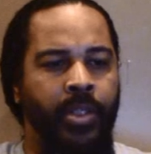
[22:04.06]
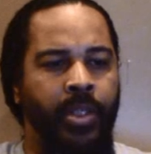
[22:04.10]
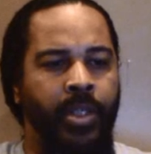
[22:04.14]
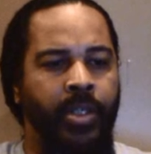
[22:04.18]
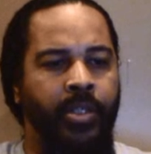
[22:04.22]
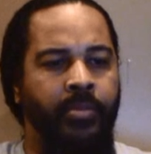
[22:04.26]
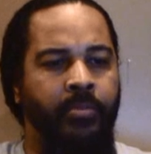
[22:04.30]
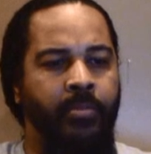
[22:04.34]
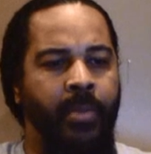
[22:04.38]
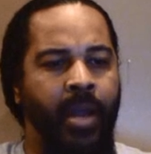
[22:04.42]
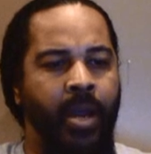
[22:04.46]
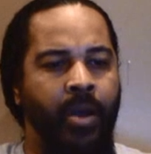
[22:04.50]
in
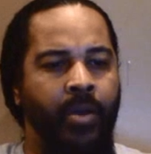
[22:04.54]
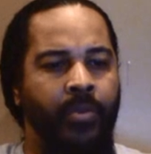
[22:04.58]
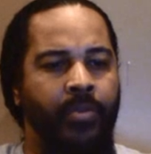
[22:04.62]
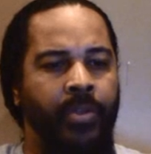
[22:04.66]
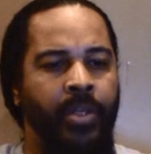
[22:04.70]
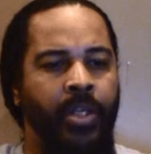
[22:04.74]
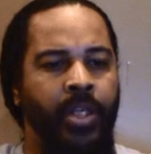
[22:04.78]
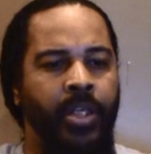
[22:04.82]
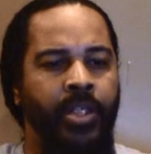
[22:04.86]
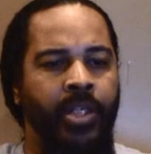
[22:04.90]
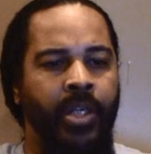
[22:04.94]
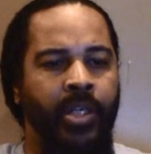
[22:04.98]
his mouth,
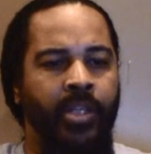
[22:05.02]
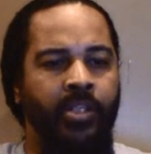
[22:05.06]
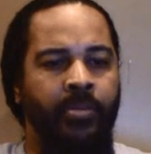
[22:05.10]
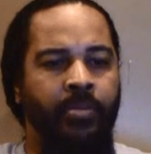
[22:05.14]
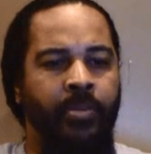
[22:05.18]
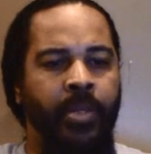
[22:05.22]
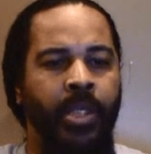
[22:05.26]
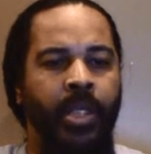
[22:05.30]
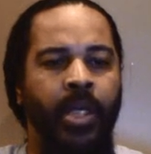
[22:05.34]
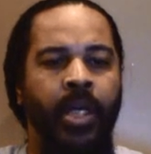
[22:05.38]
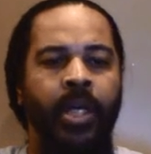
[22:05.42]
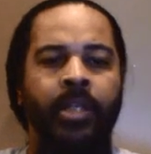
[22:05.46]
and he shall
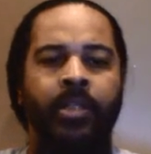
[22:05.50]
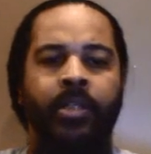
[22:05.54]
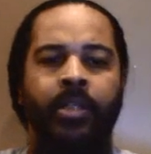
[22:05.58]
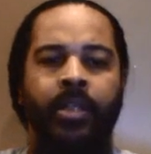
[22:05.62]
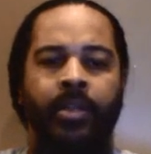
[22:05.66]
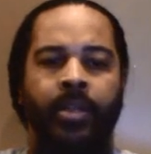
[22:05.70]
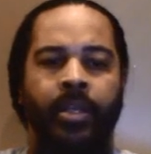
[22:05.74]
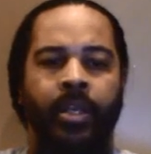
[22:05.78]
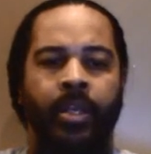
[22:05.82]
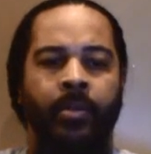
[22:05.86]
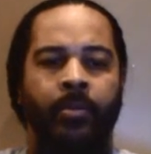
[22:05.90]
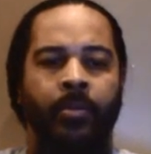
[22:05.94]
speak unto
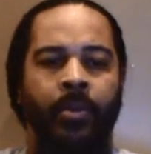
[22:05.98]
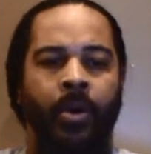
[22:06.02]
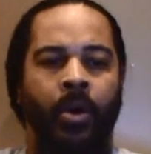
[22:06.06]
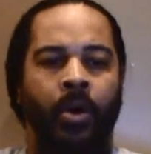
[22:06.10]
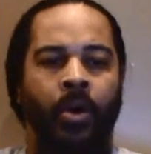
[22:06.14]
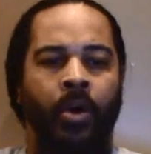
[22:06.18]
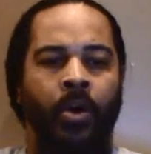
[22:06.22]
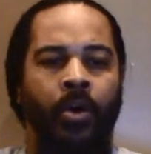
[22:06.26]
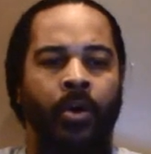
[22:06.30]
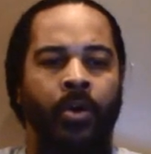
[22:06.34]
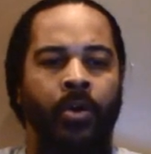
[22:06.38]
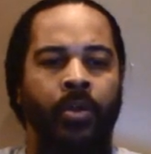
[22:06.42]
them
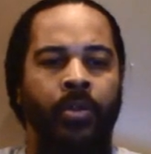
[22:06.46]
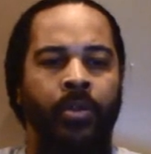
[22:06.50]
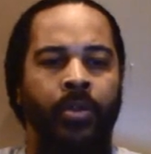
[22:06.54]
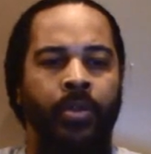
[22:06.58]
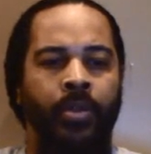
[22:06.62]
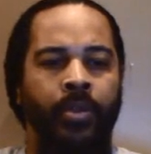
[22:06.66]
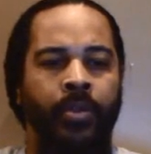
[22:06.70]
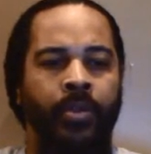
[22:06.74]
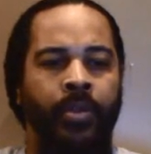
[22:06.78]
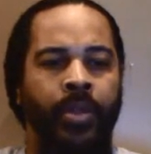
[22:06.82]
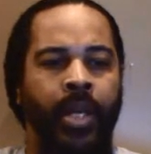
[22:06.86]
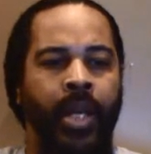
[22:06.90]
all
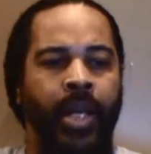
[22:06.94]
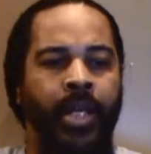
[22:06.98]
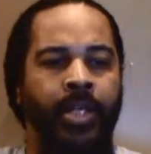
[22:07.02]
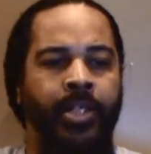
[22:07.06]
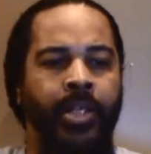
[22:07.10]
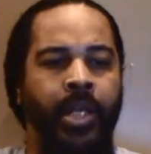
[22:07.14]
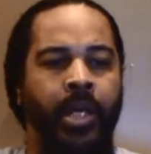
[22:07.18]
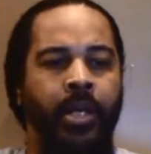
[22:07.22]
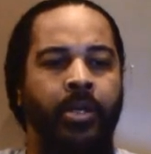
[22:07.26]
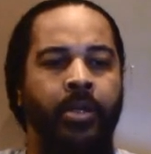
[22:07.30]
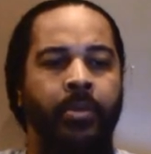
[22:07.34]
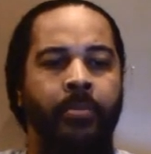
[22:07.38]
that I
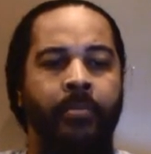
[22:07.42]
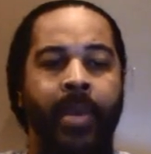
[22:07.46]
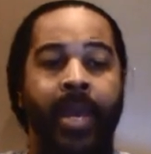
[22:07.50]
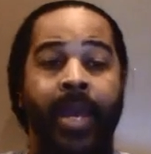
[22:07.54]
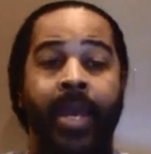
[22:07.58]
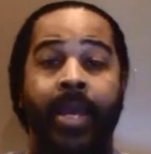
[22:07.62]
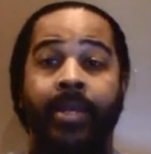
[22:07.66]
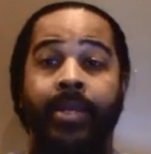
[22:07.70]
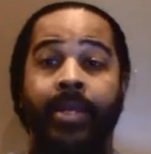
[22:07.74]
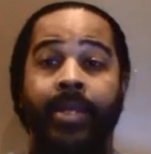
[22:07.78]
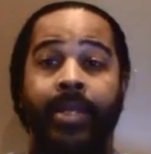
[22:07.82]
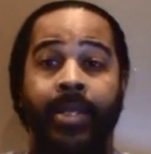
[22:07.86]
shall
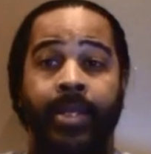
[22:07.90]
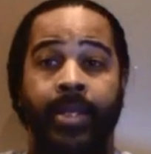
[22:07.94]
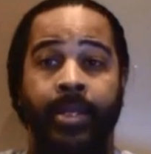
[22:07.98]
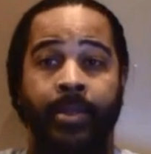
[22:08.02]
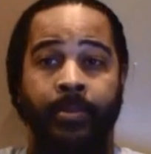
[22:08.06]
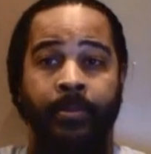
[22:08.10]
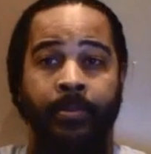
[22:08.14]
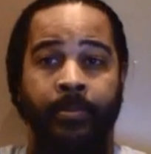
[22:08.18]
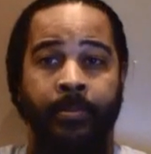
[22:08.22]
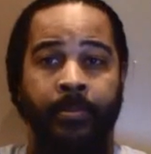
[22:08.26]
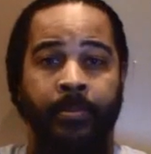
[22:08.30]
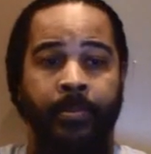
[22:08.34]
command
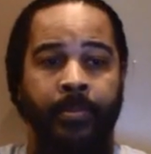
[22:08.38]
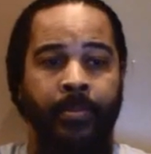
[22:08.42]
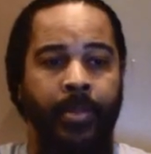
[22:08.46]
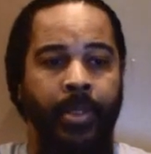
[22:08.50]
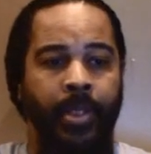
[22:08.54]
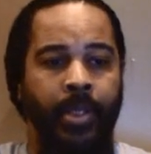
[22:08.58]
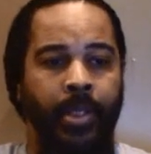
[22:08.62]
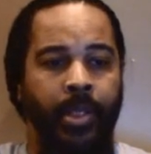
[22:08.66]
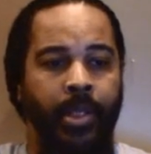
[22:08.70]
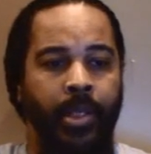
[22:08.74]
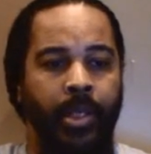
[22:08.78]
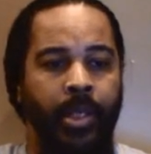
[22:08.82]
him.
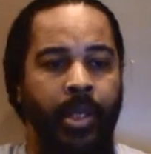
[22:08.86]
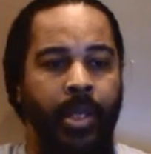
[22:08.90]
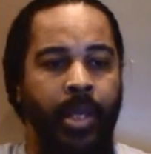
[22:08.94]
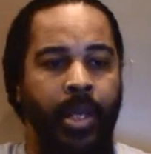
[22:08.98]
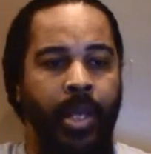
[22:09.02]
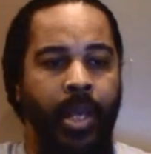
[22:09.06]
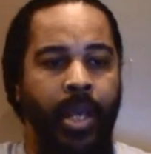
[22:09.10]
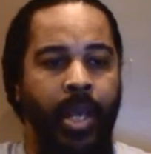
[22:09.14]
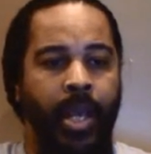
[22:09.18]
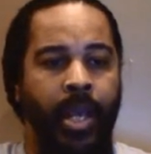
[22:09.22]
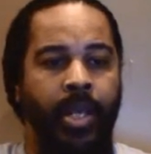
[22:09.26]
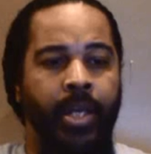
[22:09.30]

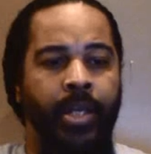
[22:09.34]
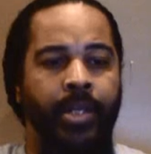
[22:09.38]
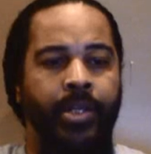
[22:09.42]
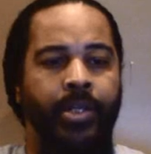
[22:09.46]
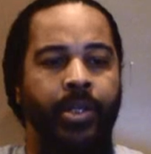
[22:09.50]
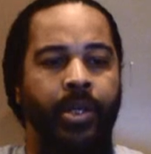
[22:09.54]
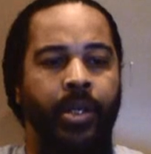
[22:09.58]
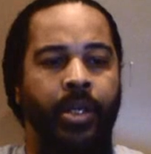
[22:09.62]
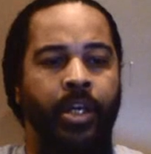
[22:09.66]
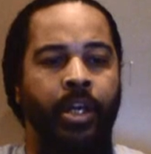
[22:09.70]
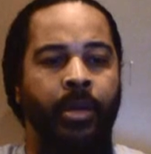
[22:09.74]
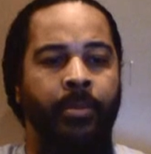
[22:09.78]
And it
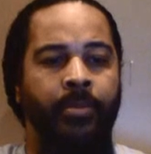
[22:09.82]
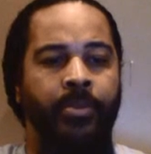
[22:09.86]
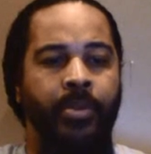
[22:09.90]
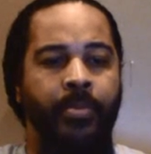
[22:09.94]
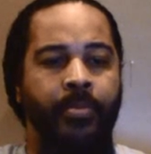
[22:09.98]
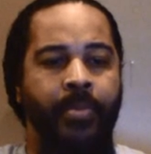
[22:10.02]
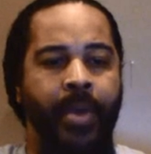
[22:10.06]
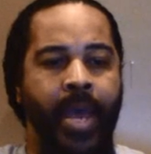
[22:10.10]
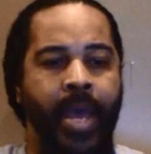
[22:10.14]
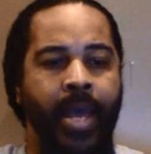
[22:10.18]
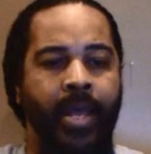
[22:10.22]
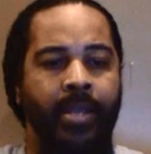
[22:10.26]
shall come to
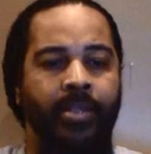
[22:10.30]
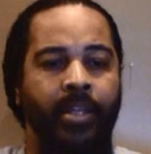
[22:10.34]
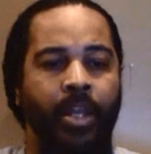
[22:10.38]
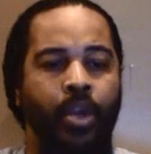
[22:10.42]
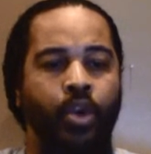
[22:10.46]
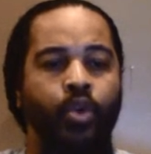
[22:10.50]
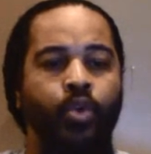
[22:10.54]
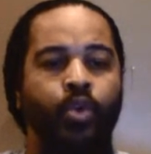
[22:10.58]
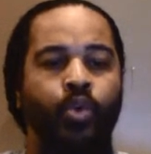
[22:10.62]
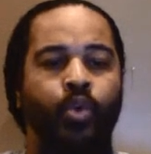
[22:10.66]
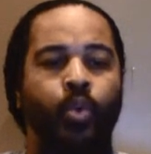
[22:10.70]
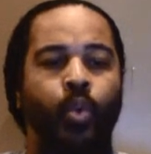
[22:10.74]
pass
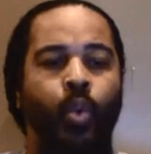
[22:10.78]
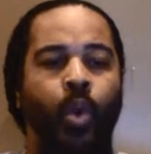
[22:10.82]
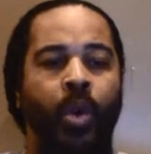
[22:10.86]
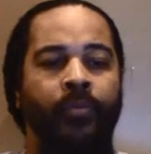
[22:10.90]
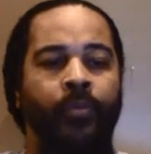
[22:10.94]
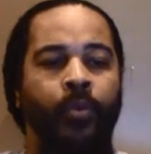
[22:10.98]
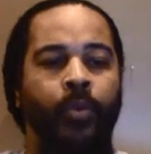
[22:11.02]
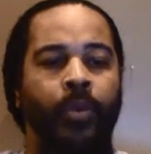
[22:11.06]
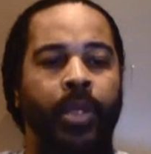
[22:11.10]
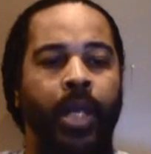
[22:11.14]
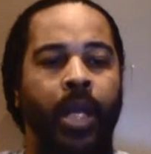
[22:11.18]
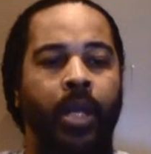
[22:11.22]
that
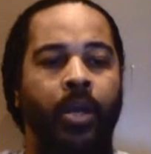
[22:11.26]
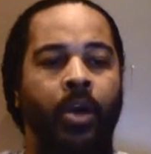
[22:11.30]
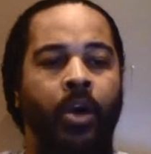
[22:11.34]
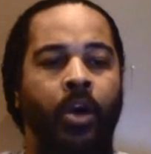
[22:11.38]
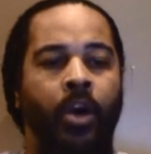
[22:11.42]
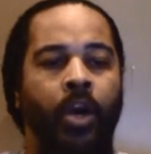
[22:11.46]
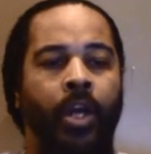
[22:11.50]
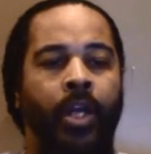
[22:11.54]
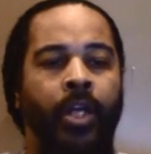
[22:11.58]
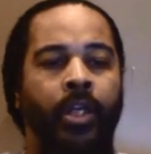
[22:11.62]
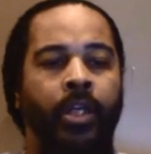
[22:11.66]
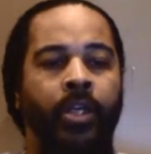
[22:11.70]
whosoever will not
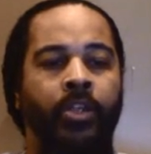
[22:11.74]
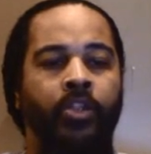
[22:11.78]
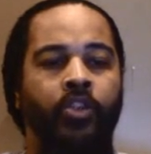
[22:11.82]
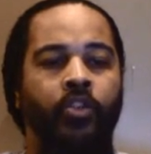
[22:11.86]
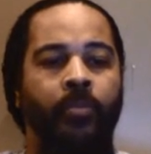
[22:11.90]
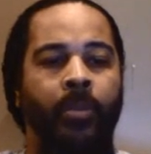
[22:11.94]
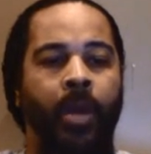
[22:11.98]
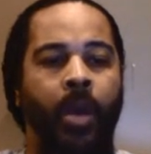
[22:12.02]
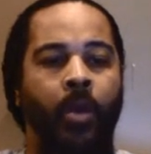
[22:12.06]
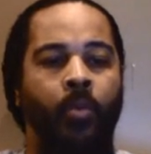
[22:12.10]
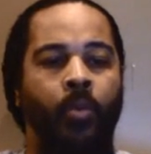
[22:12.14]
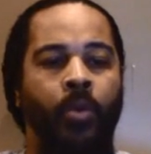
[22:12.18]
hearken
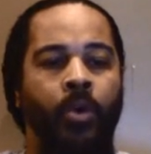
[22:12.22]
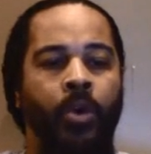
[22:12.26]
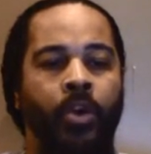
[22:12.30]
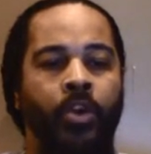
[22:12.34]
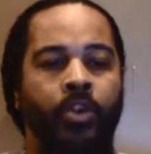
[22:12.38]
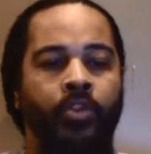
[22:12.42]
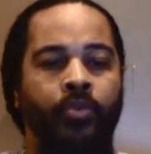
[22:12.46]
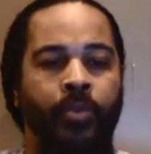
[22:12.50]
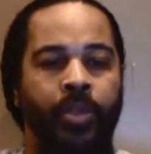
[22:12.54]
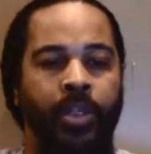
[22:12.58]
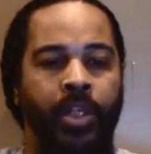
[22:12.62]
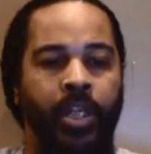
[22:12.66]
unto my
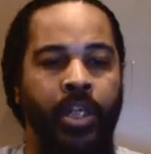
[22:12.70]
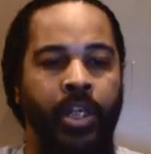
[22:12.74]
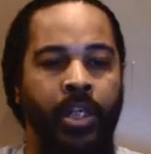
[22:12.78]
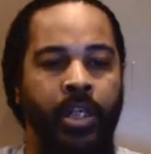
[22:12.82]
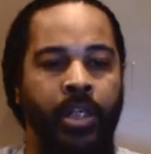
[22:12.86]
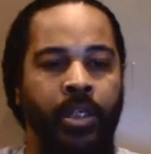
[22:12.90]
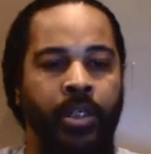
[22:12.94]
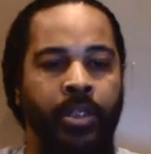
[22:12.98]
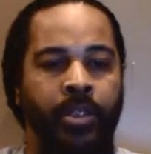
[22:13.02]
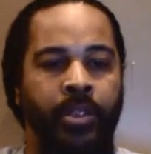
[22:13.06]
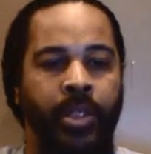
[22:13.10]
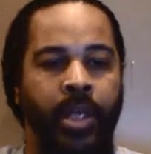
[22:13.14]
words which
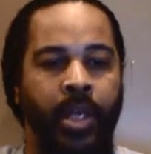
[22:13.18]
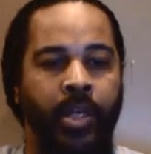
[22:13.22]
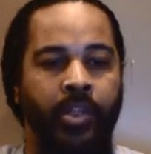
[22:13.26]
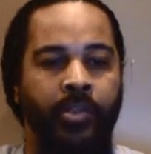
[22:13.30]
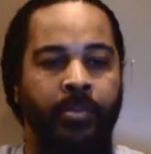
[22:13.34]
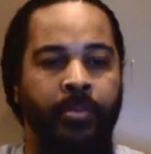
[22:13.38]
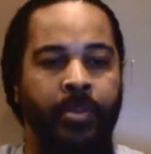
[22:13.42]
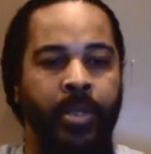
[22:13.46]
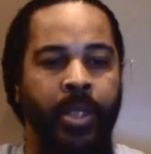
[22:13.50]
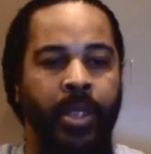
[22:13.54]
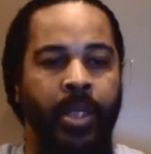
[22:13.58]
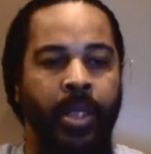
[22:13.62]
he shall
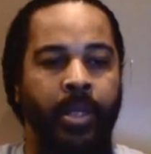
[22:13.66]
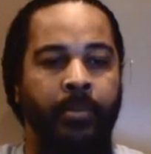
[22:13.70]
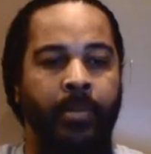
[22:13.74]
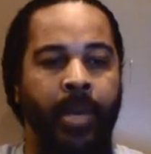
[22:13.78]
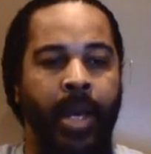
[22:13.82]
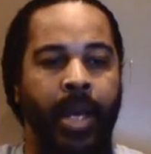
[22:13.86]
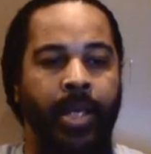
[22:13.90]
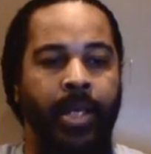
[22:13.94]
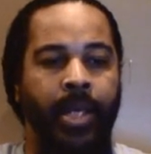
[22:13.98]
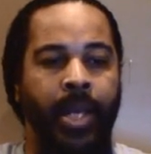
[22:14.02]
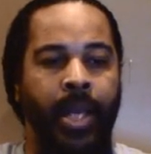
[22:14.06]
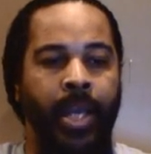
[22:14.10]
speak in
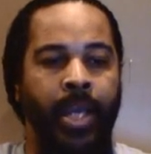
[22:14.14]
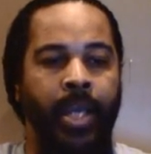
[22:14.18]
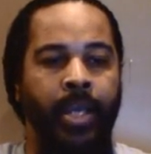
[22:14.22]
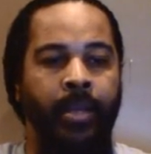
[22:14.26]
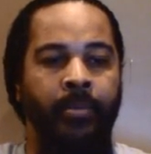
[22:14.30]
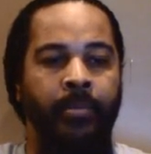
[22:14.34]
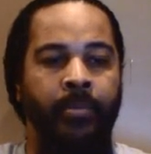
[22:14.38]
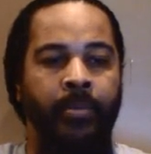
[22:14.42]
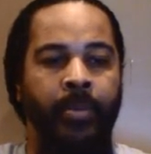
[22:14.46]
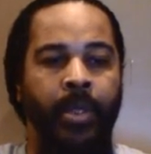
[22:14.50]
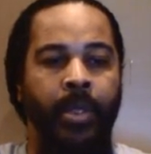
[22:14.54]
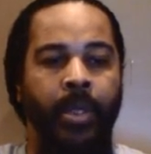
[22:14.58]
my
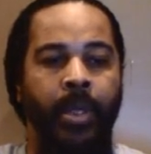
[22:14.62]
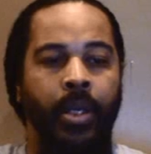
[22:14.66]
name,